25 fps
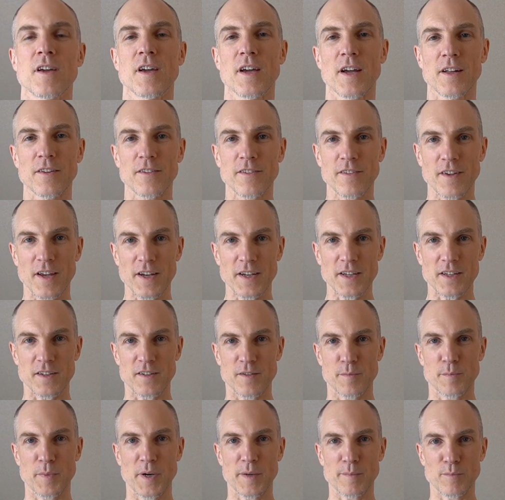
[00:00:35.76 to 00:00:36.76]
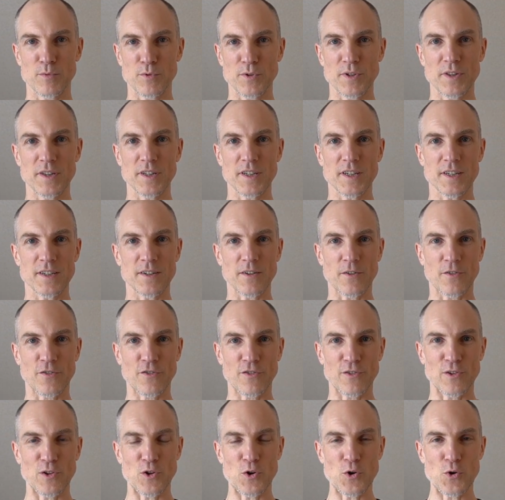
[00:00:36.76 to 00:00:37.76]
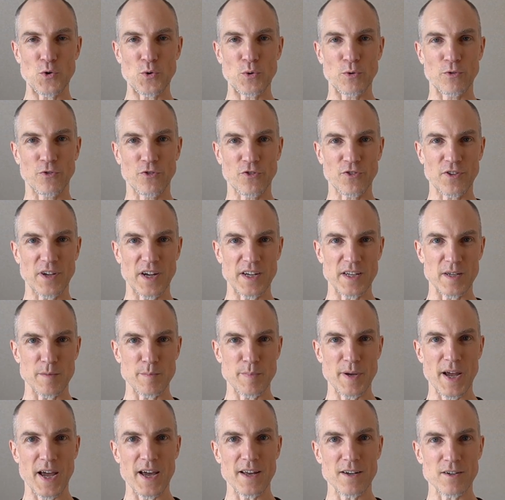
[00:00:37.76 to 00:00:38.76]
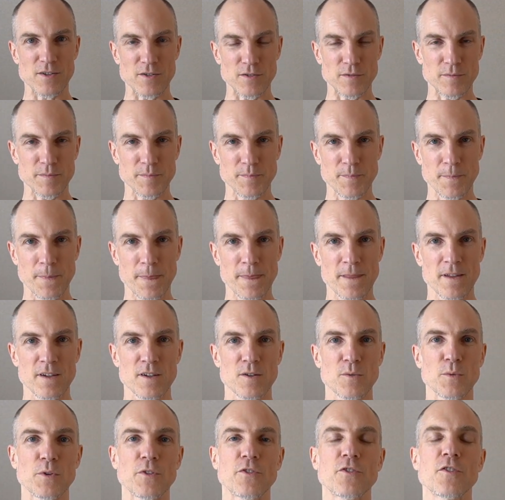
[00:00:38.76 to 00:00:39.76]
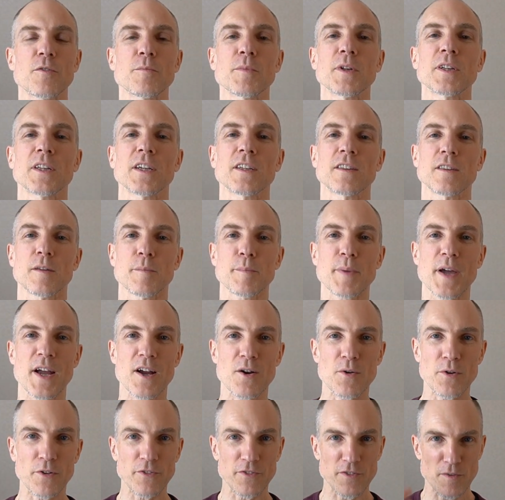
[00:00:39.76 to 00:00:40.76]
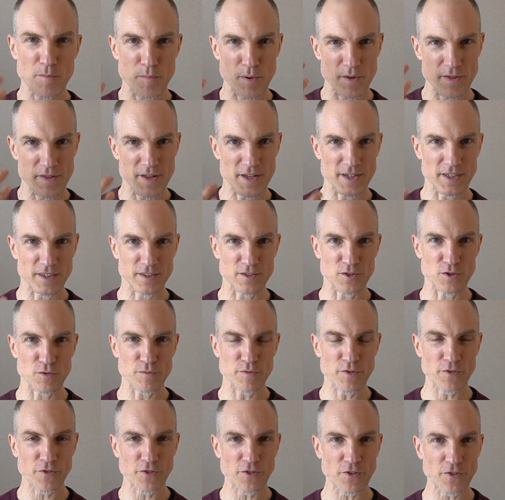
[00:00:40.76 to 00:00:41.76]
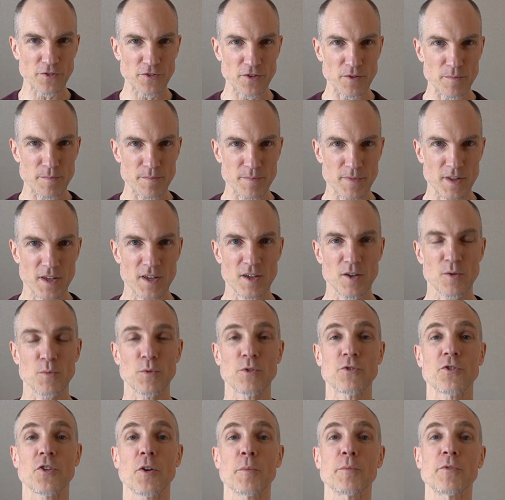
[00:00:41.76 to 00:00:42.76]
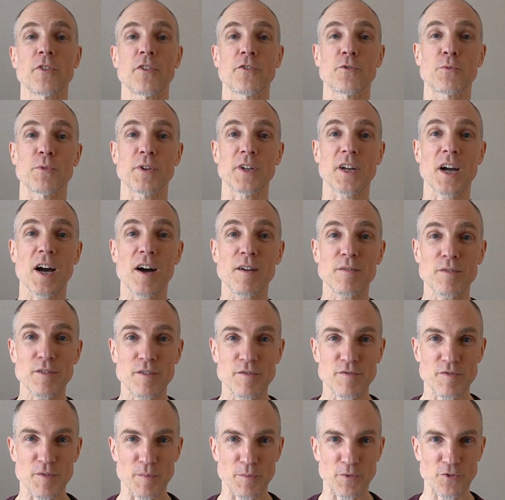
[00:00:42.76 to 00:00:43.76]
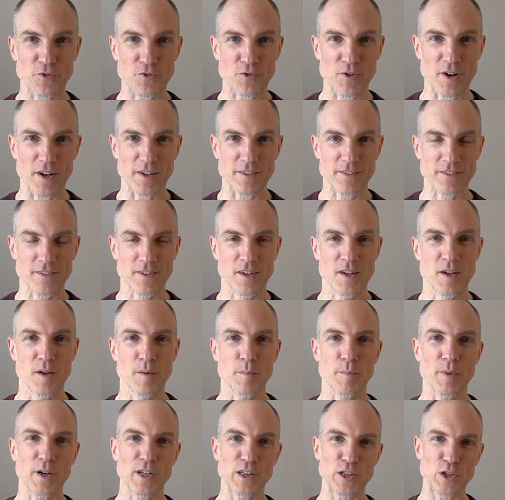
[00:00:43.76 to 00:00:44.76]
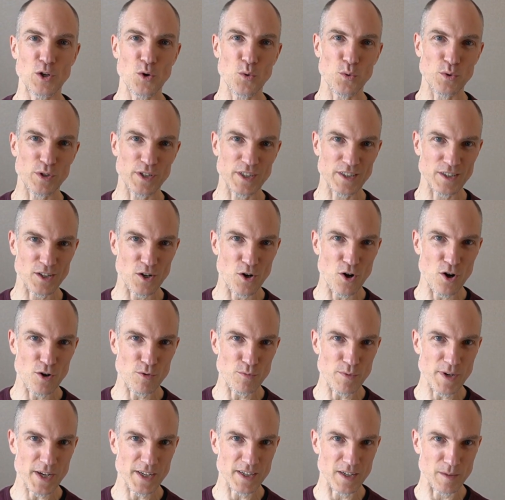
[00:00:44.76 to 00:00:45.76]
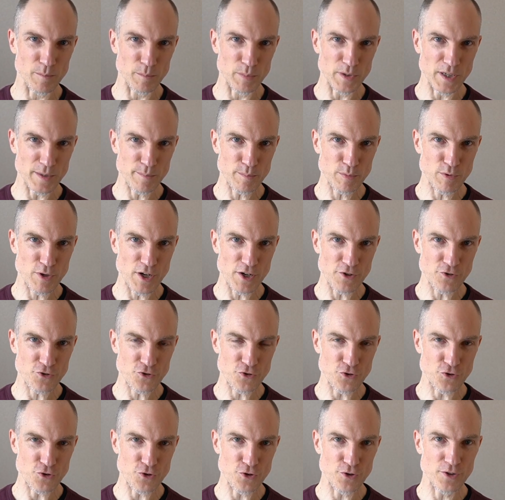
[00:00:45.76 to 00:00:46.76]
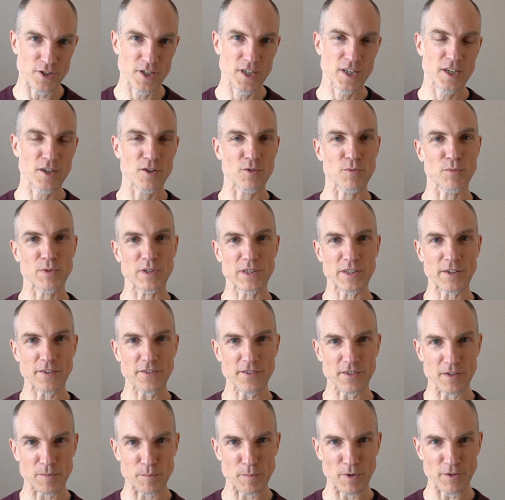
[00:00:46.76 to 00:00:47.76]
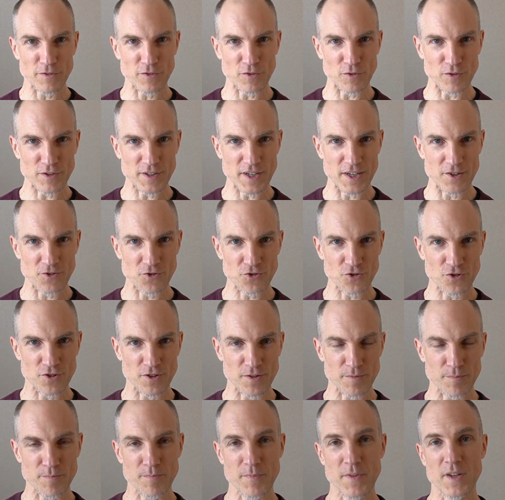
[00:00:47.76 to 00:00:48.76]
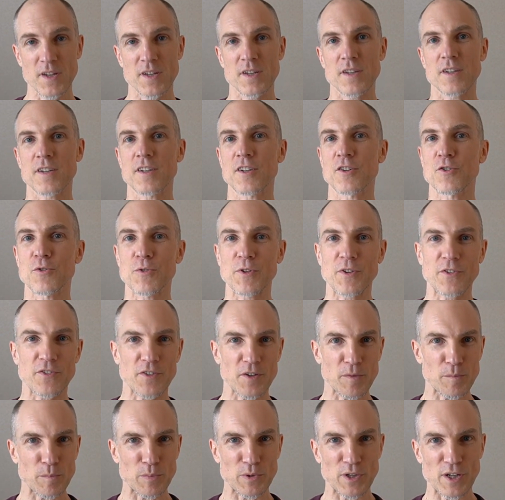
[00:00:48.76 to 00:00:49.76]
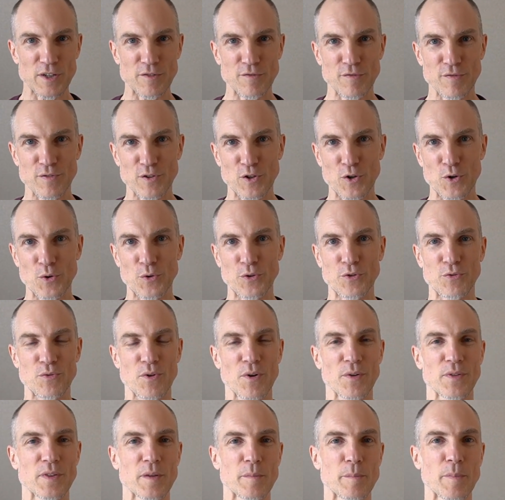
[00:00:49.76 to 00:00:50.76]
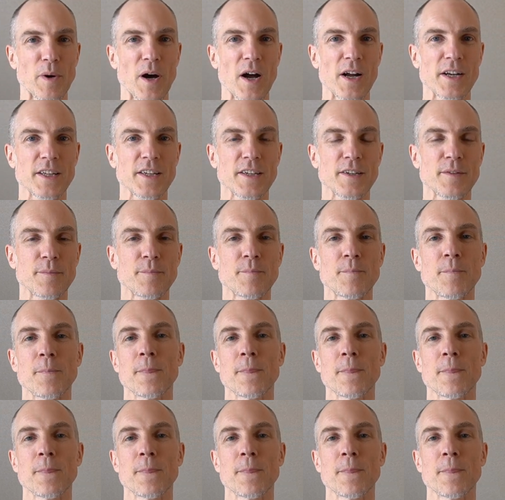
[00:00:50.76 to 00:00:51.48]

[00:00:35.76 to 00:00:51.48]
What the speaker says: And second, by breathing in a slow, steady pattern, we stimulate the parasympathetic nervous system, which helps us recover from stress by lowering the heart rate and blood pressure, releasing muscle tension, increasing blood flow throughout the body,